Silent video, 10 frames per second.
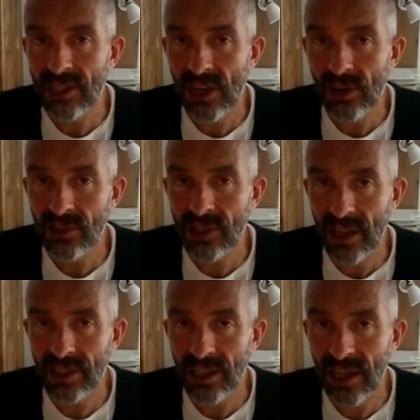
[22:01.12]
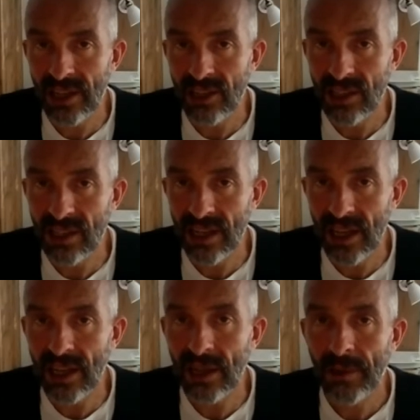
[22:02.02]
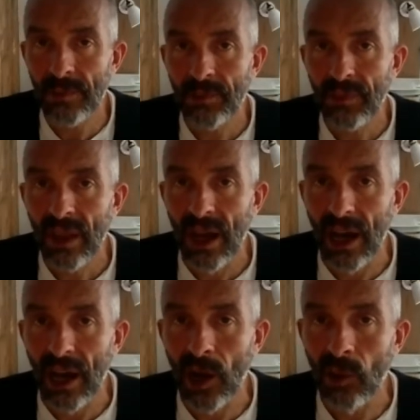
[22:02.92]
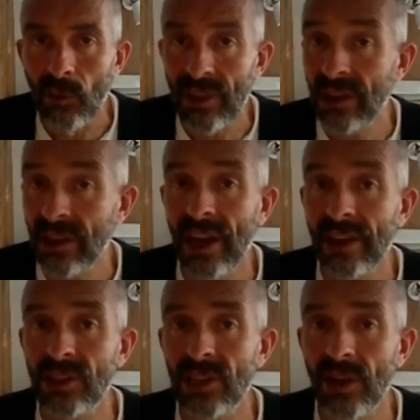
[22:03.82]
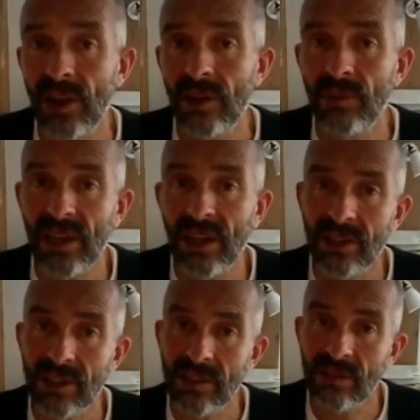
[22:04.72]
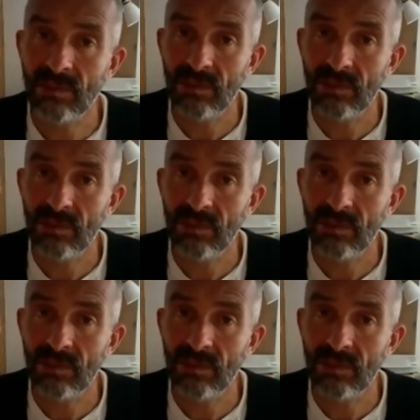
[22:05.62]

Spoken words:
of starting an agency, but they don't know how to do it because